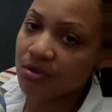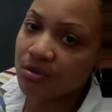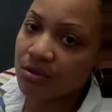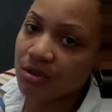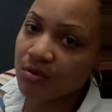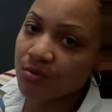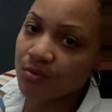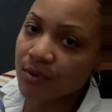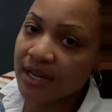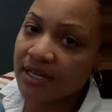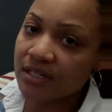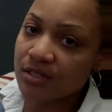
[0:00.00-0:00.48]
the
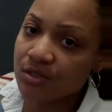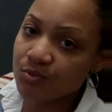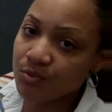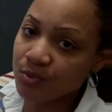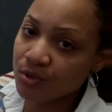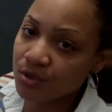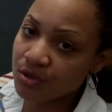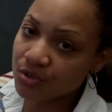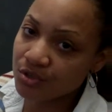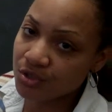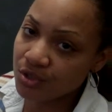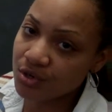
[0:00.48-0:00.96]
wages will
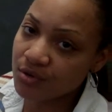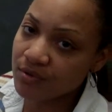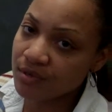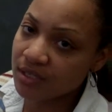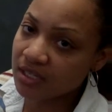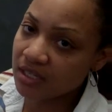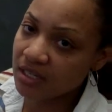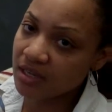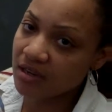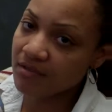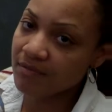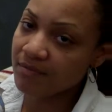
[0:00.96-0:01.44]
control
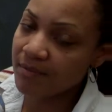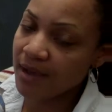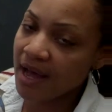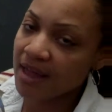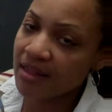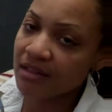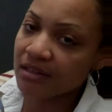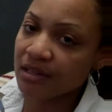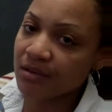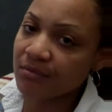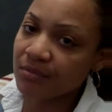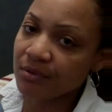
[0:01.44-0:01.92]
itself by
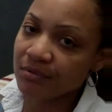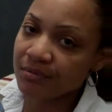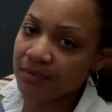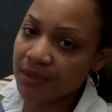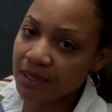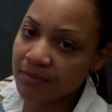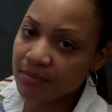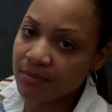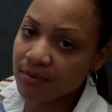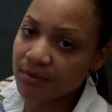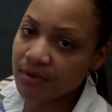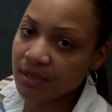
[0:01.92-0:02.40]
the number of
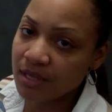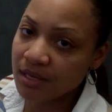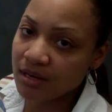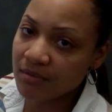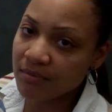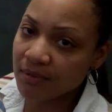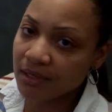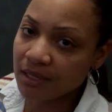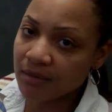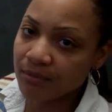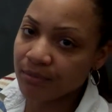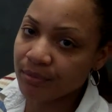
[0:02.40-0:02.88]
people that are
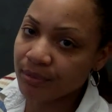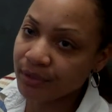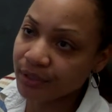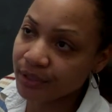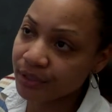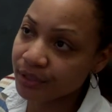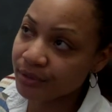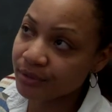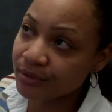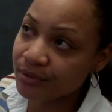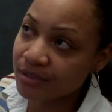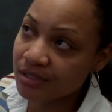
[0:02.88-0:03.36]
being
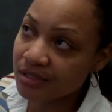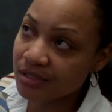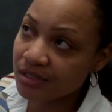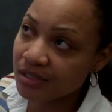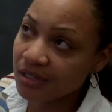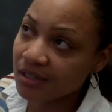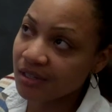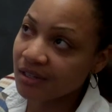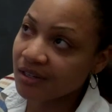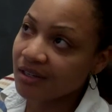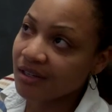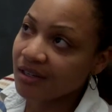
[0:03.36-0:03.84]
produced
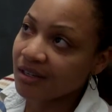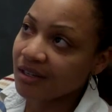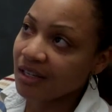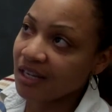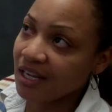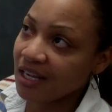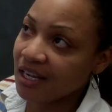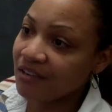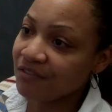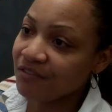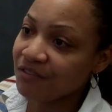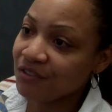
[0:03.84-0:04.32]

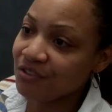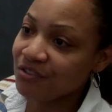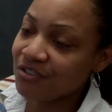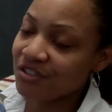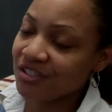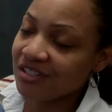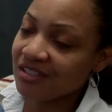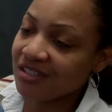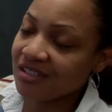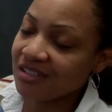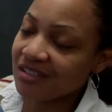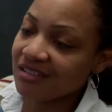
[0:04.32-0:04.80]
if you
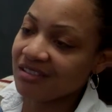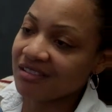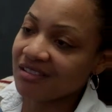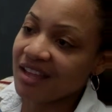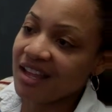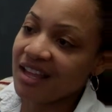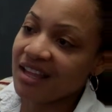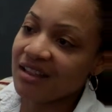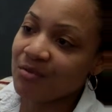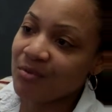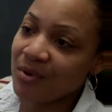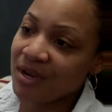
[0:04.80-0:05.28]
just
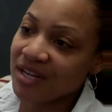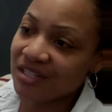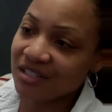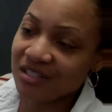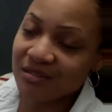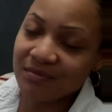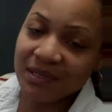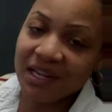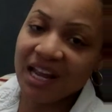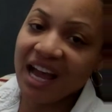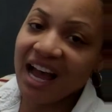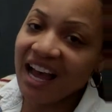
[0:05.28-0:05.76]
let the wages
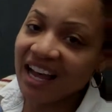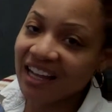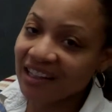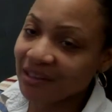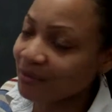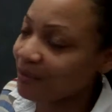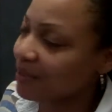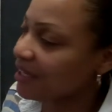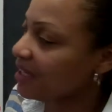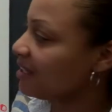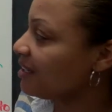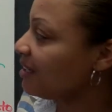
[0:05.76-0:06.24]
be high in
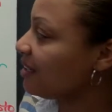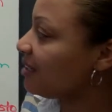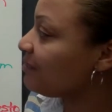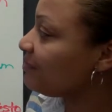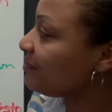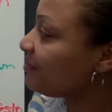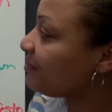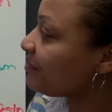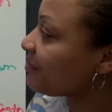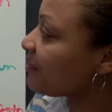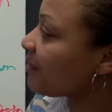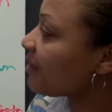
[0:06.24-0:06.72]
the beginning.
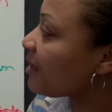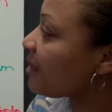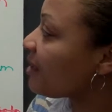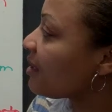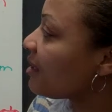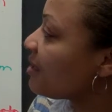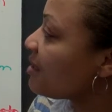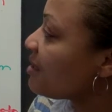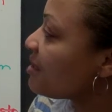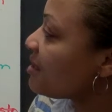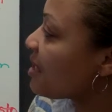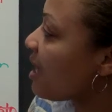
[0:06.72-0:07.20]

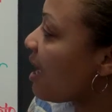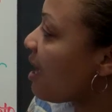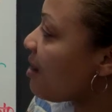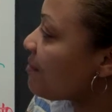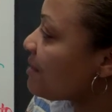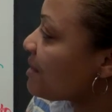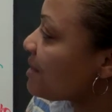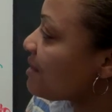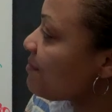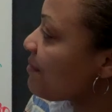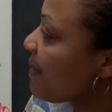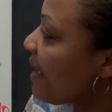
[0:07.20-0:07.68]

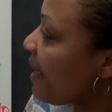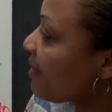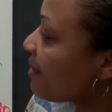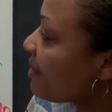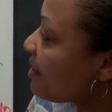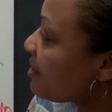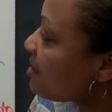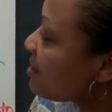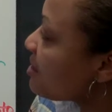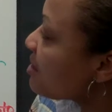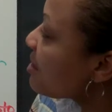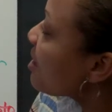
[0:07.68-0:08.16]
Thomas
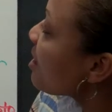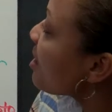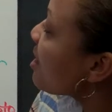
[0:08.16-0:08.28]
Mathis,